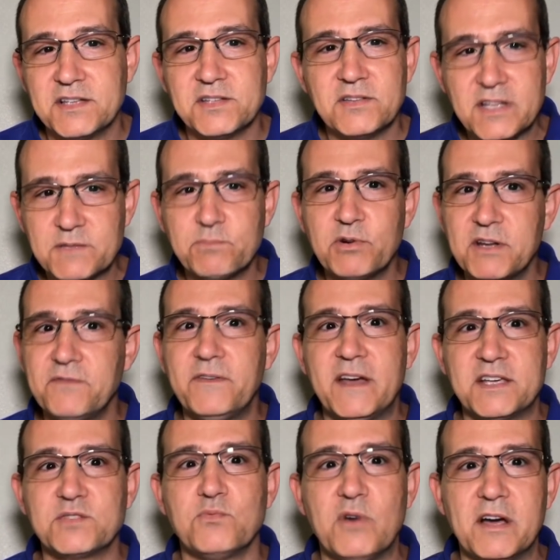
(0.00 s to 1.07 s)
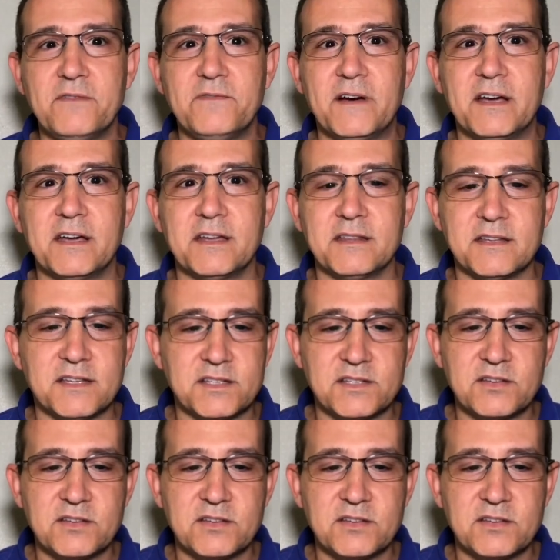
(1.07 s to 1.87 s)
So that's pretty fast Wi-Fi on this.